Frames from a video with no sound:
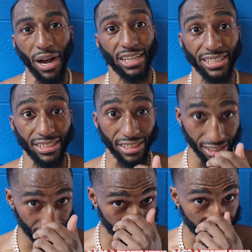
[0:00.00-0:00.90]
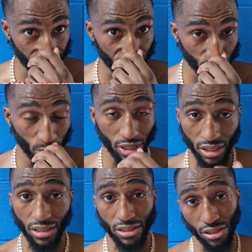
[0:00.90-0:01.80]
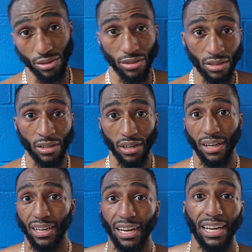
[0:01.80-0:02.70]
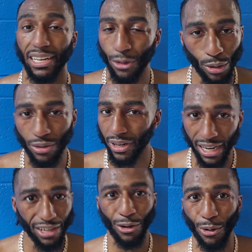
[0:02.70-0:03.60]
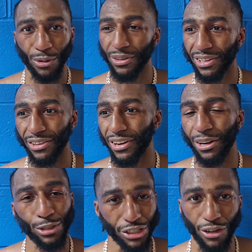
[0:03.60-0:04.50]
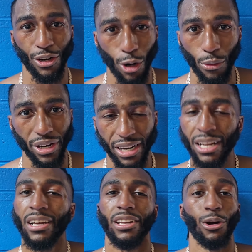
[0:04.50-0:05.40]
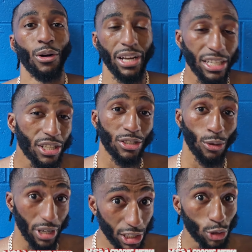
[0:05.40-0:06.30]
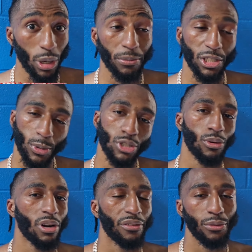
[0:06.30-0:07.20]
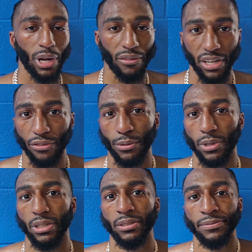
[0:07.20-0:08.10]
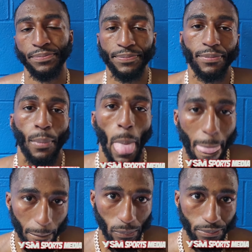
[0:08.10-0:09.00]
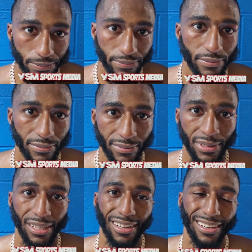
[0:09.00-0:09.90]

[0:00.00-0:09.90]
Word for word: Boxing is a is a tough sport, so Ain't no, ain't no, you know, ain't no sugar coating. they gonna eat, it's gonna eat you up and spit you out if you're not ready for it. You ready?